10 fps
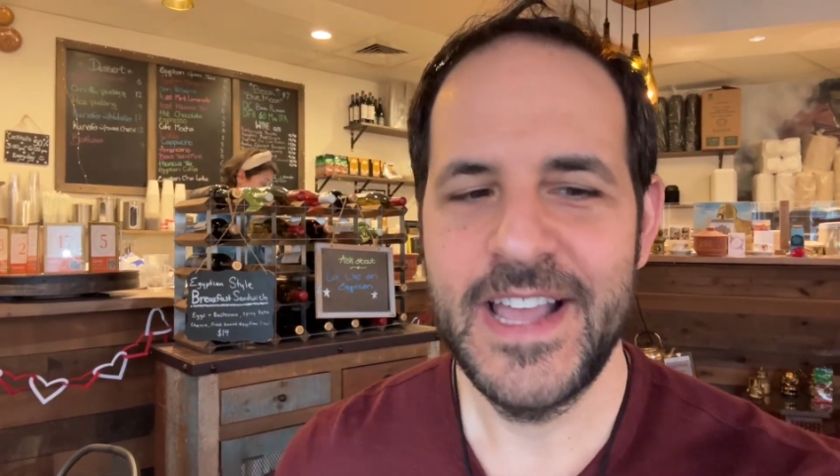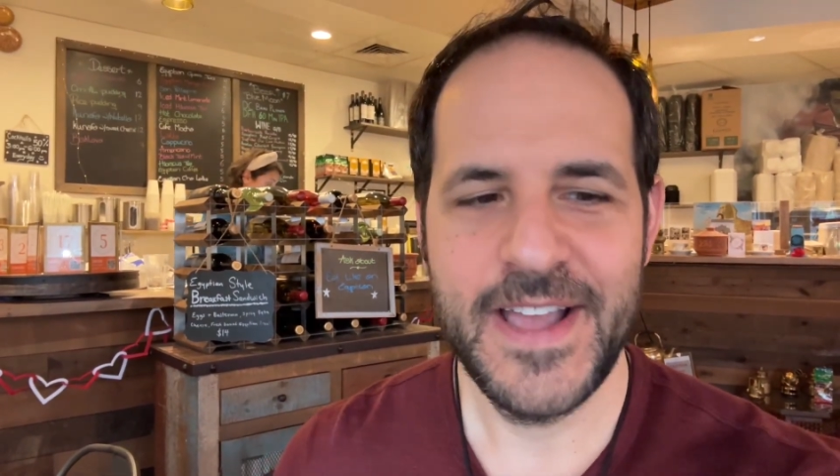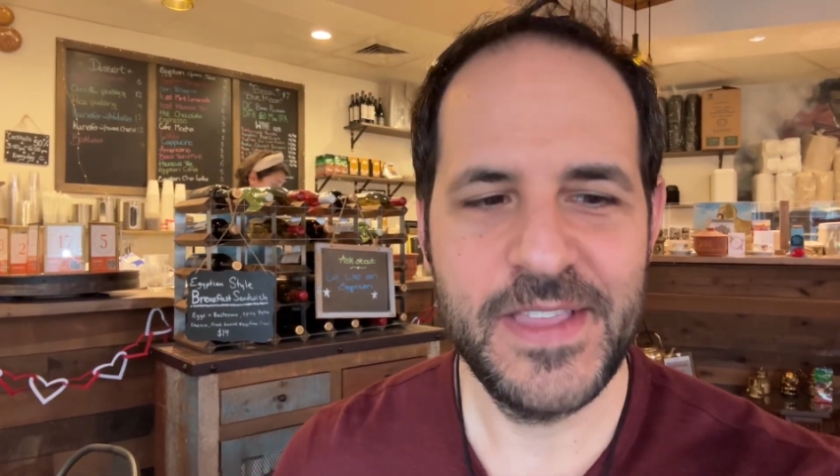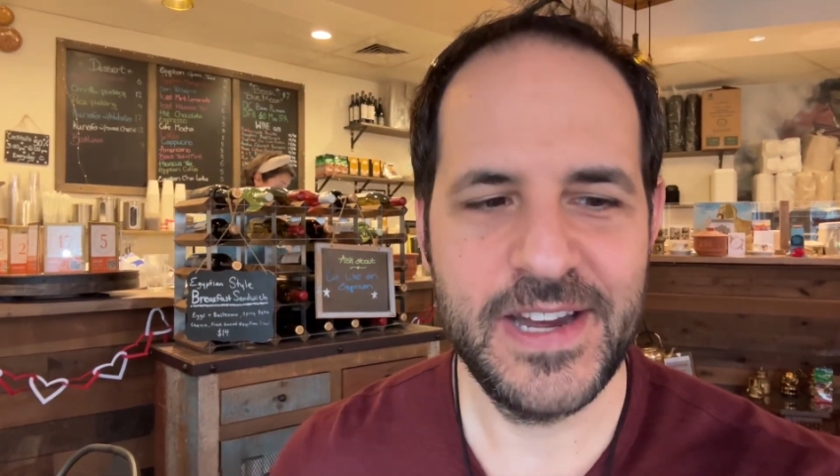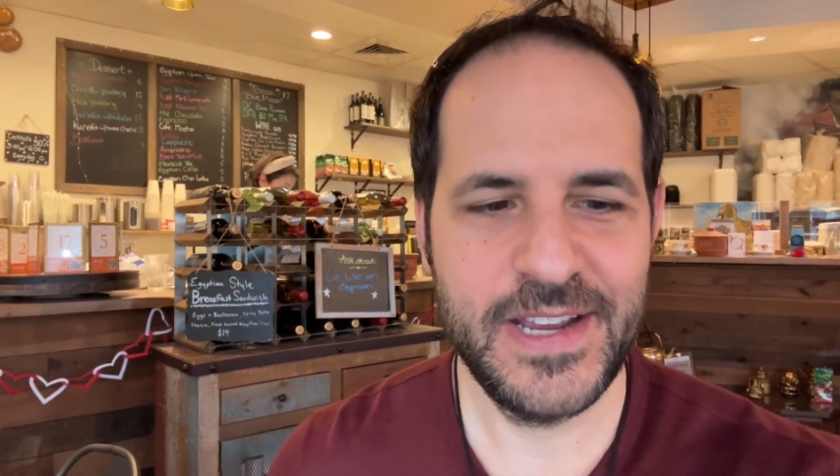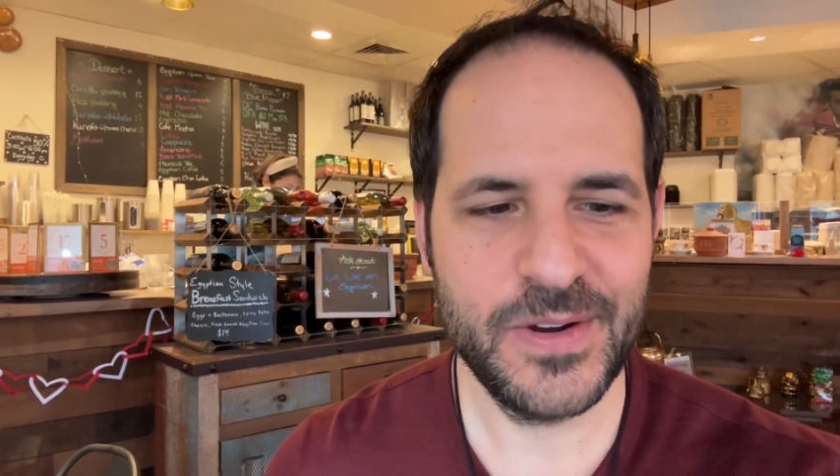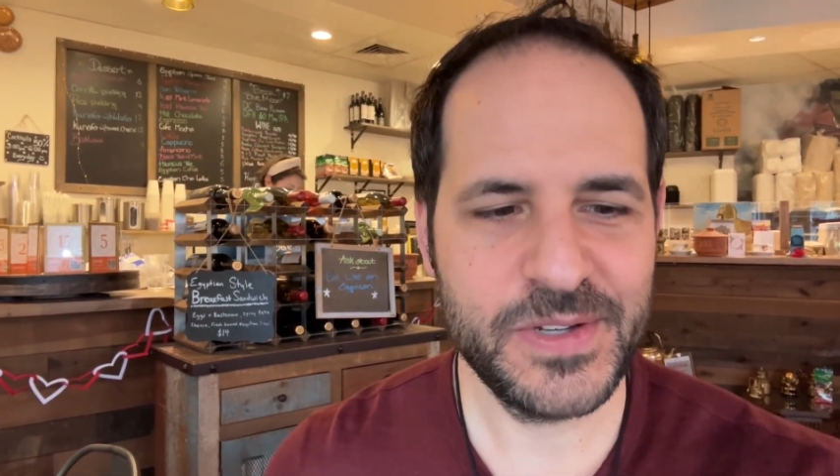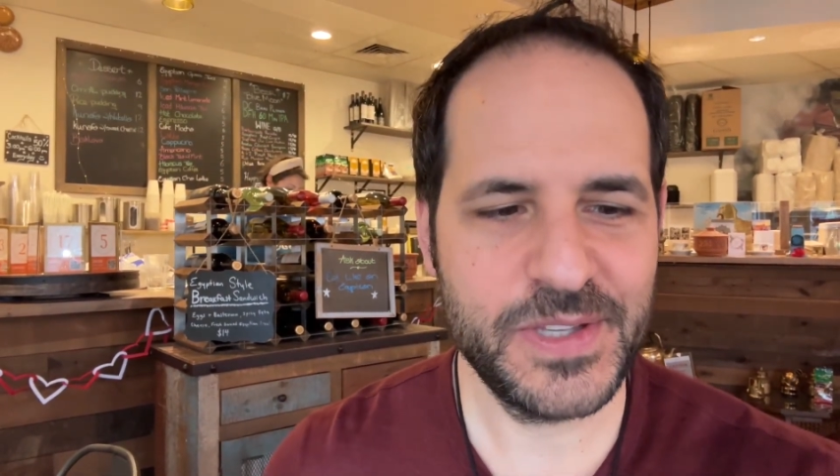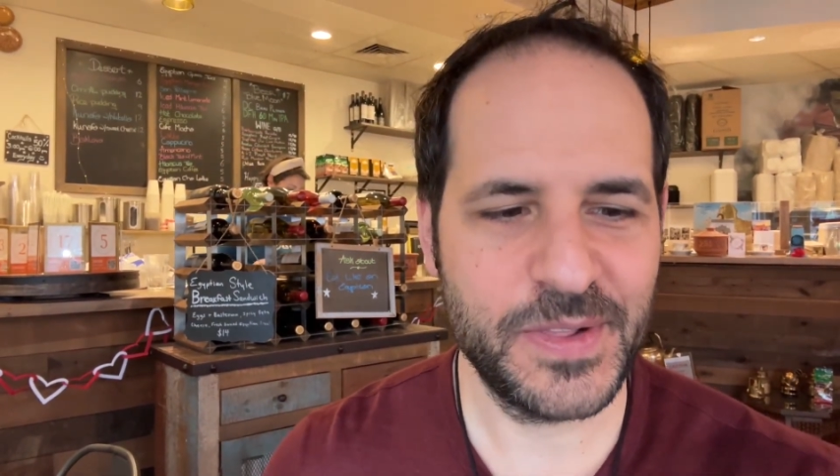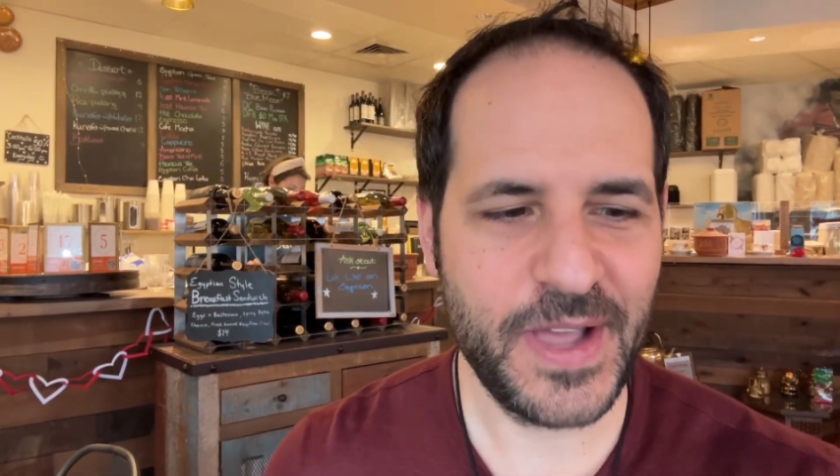And then
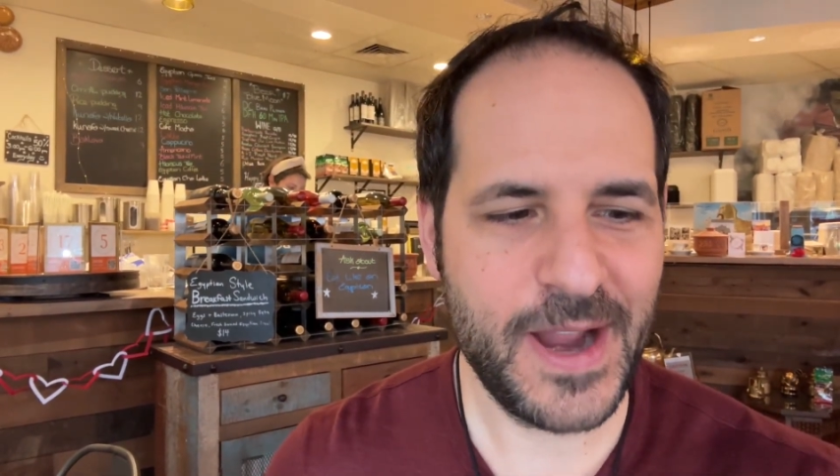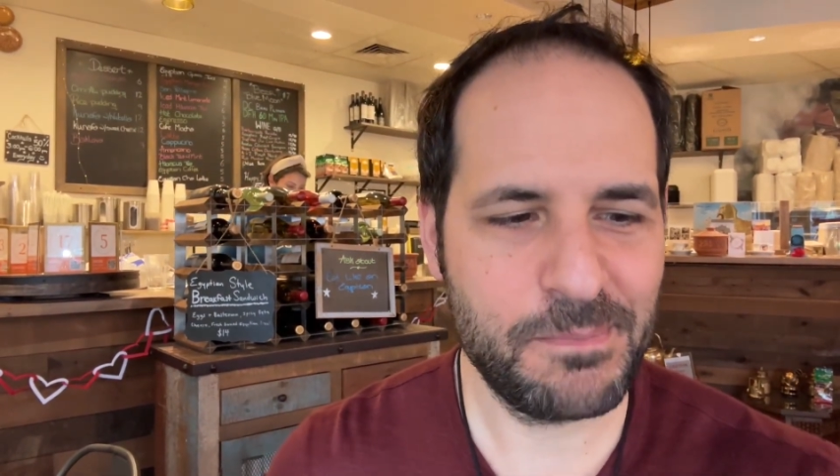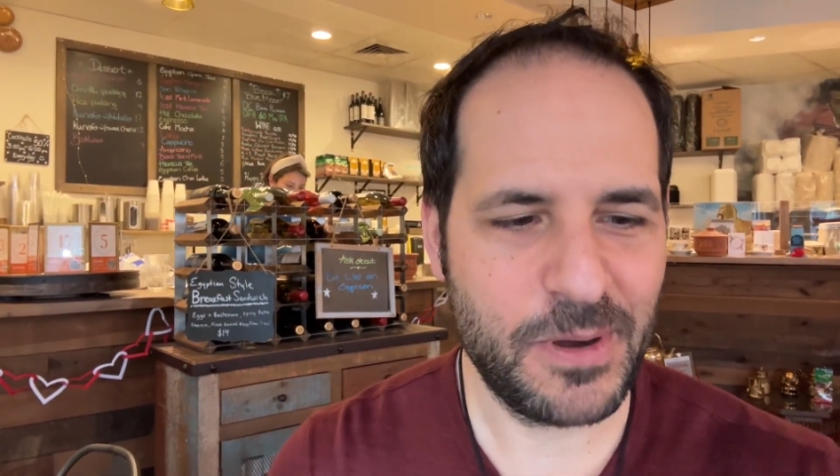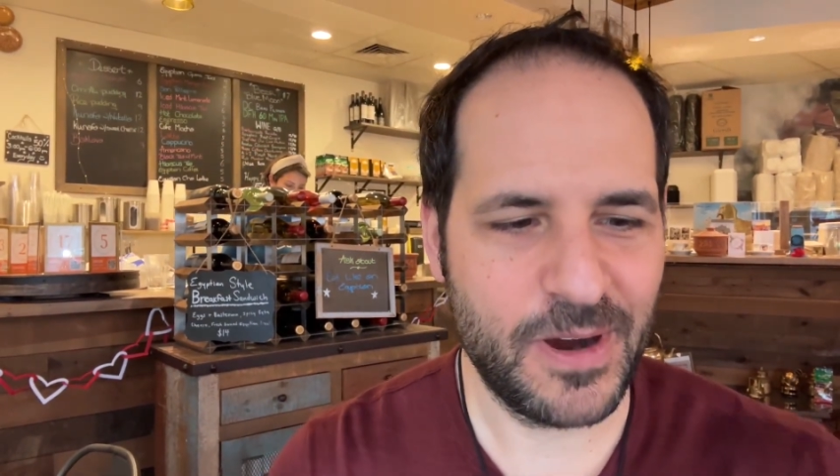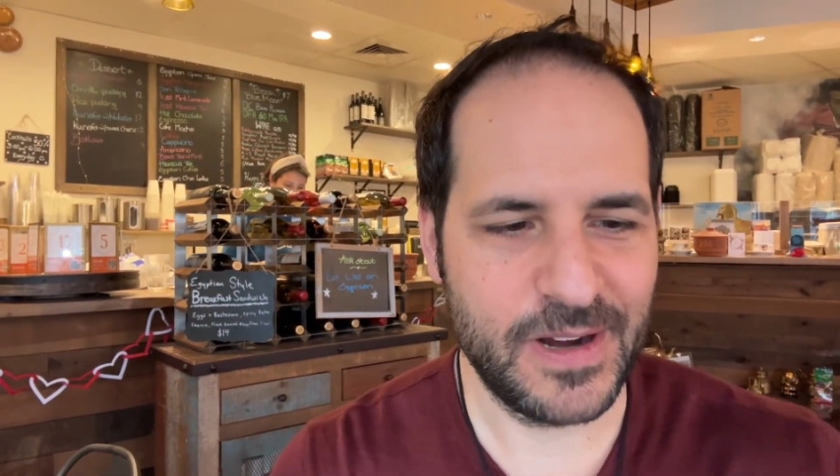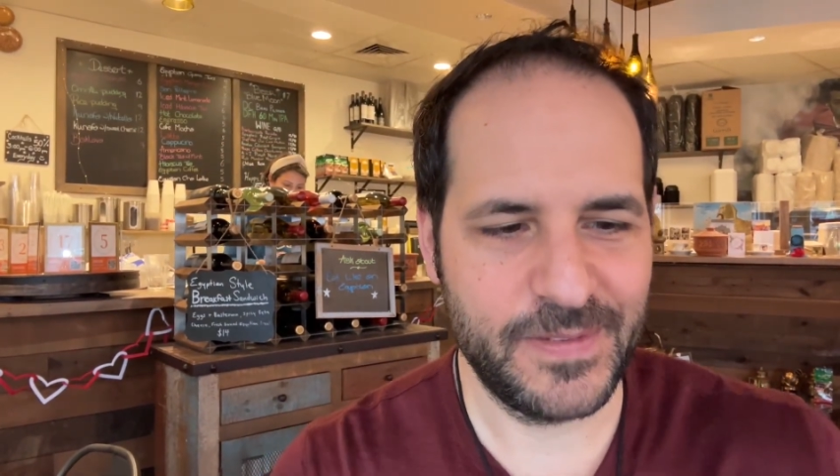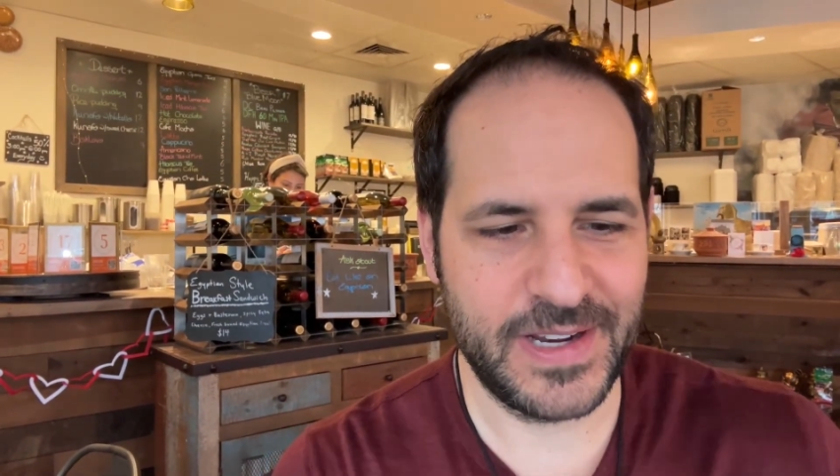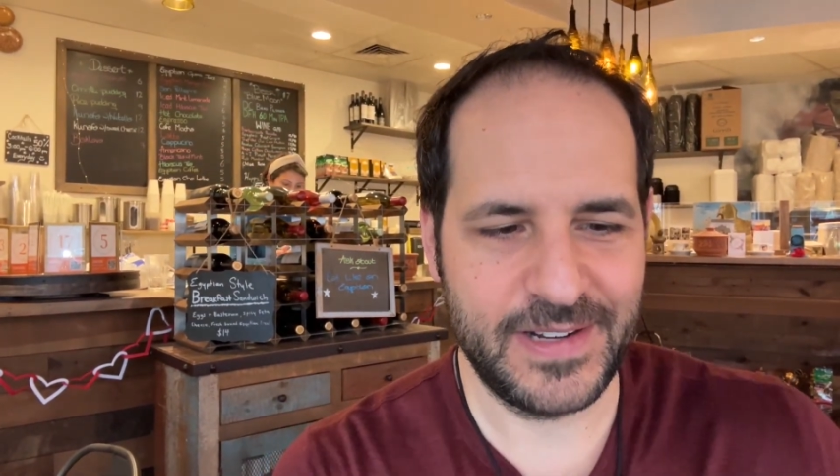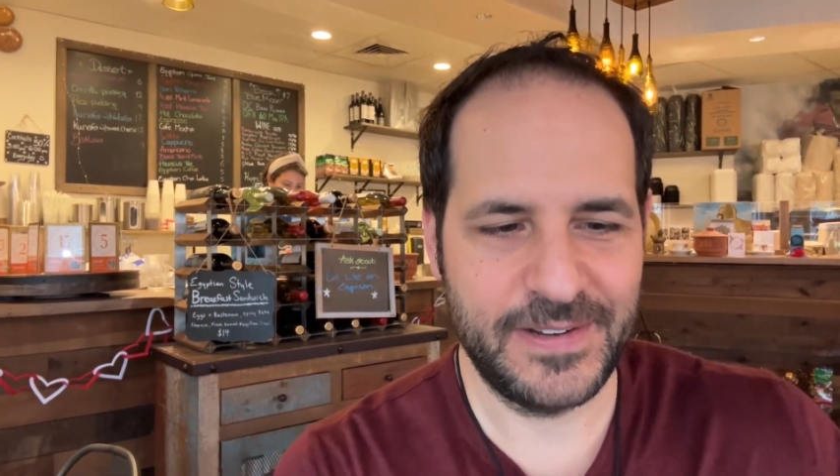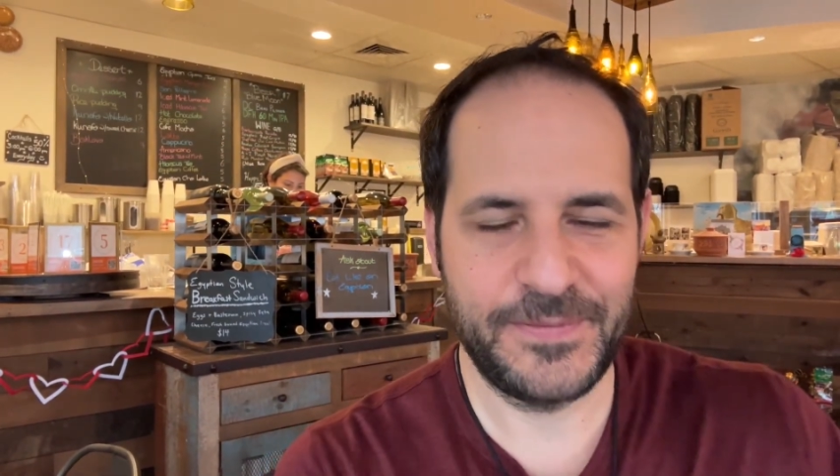here's the lamb part of it.